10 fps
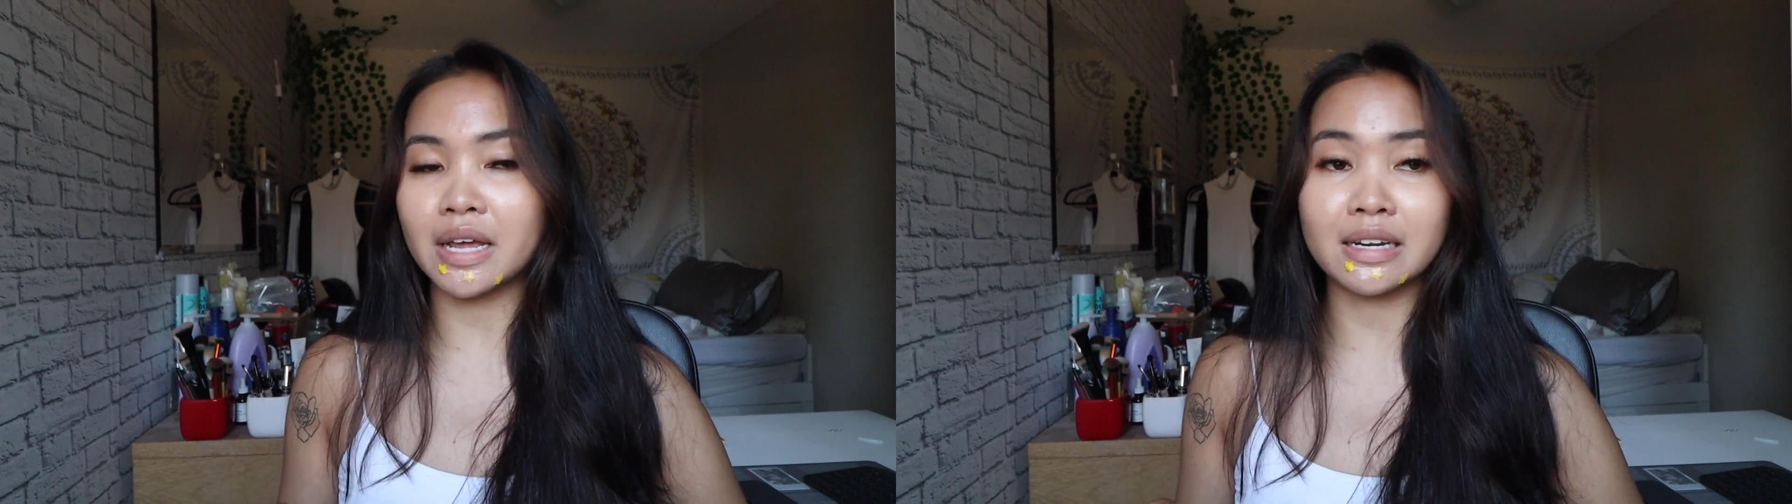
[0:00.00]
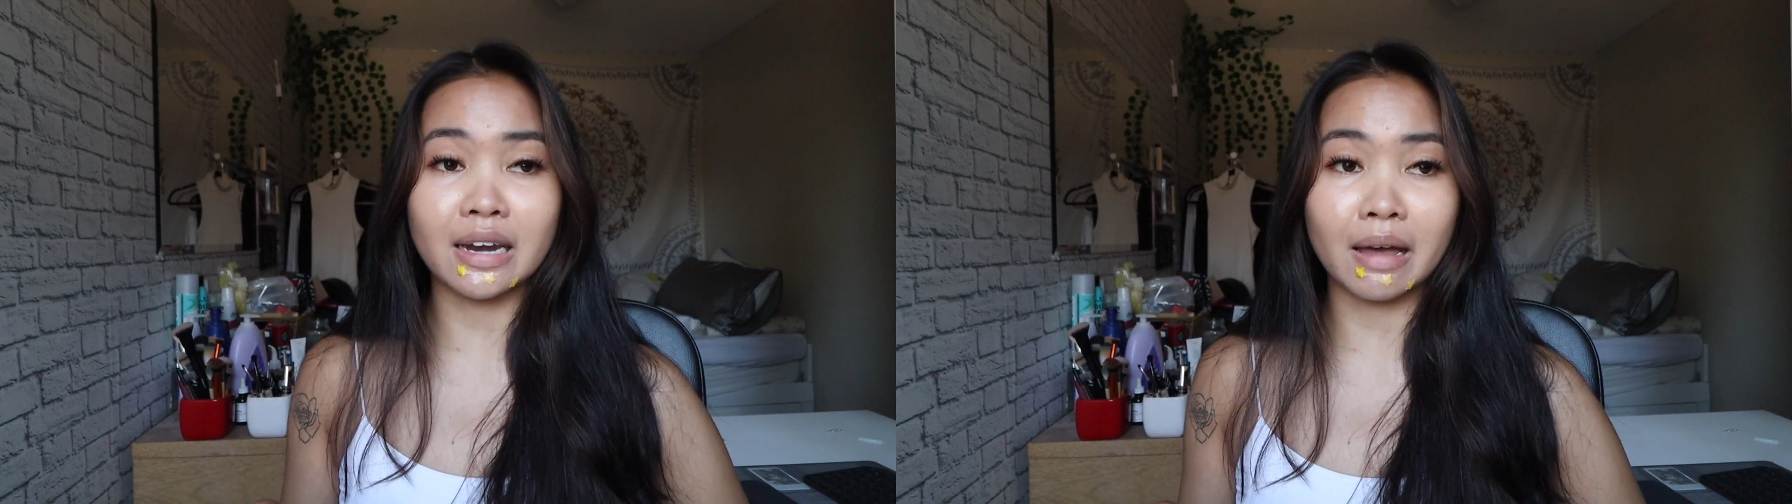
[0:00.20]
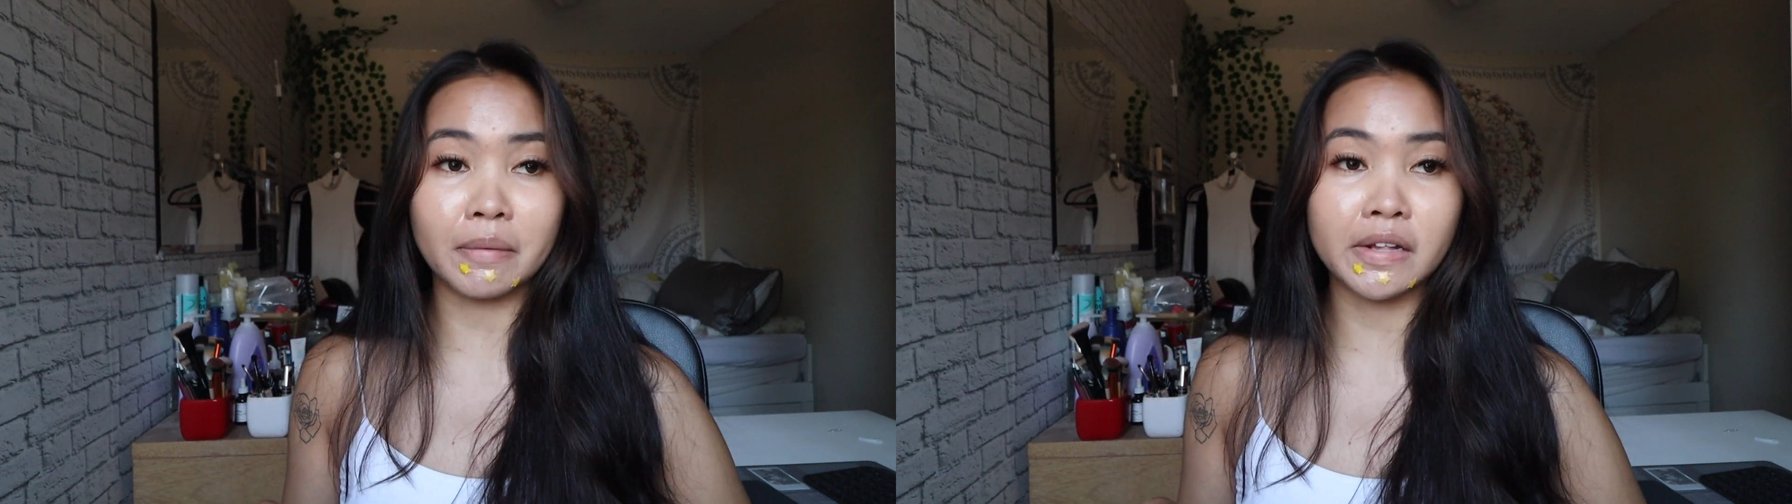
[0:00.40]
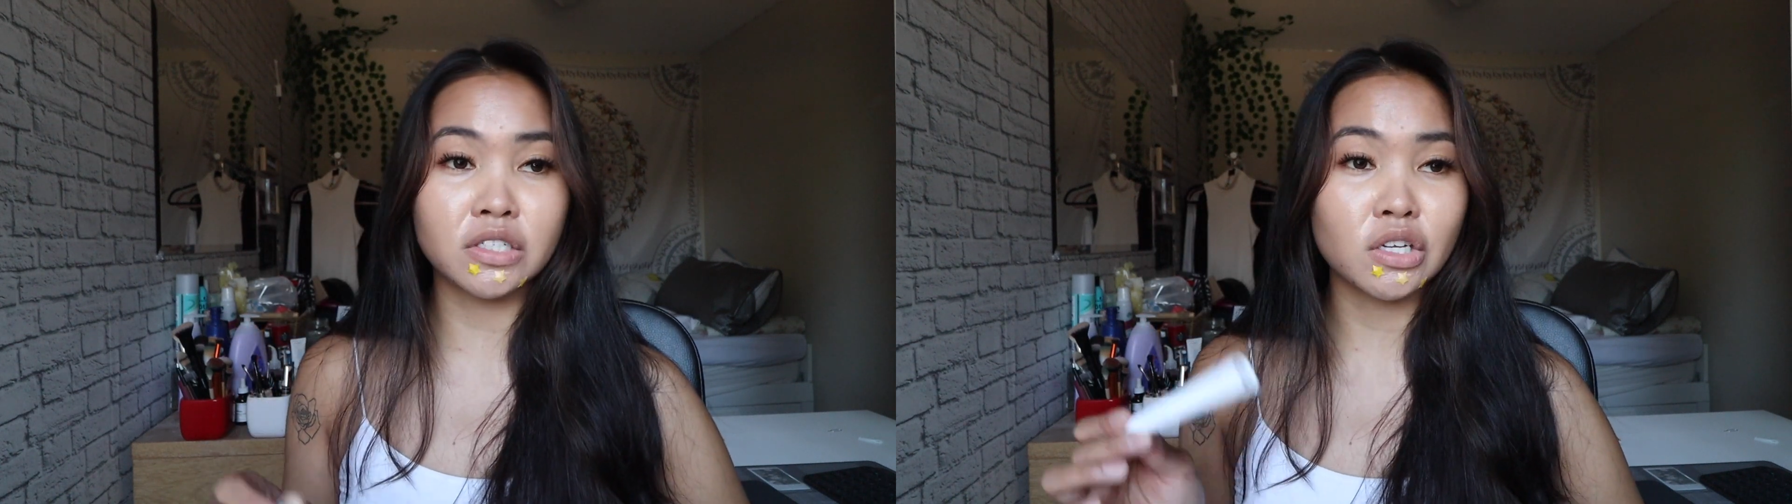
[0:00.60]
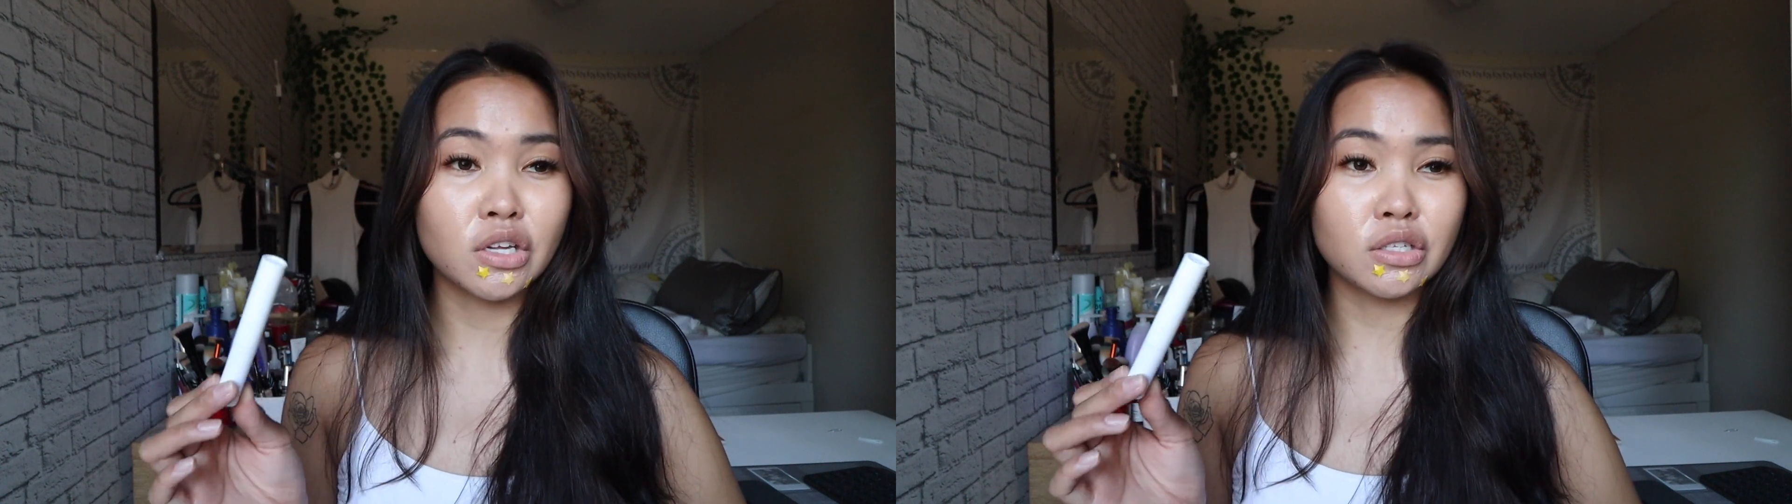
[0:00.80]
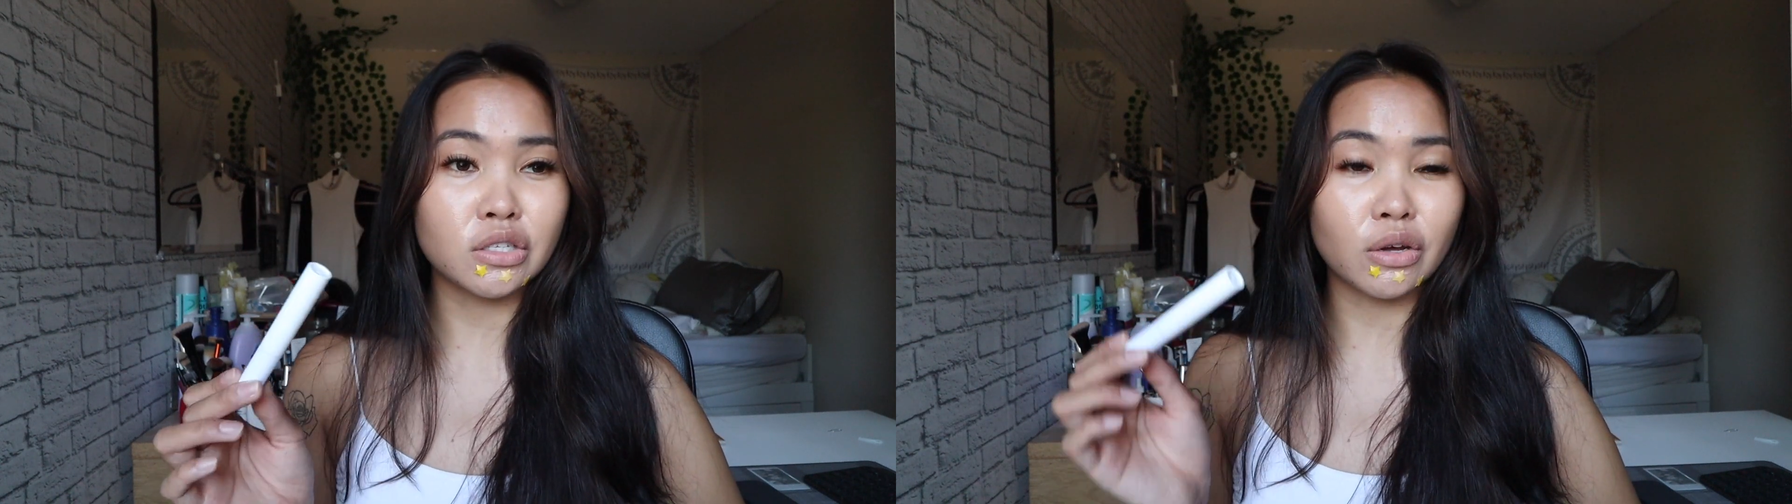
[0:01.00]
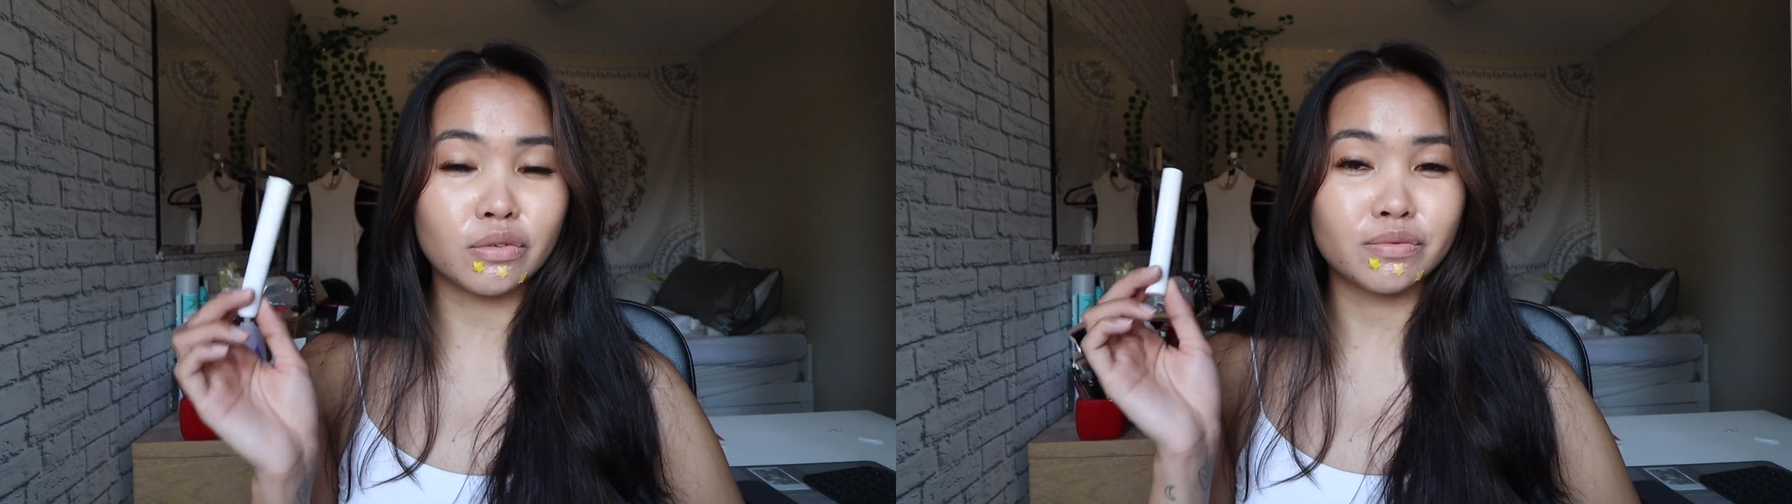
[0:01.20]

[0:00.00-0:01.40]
and damage, so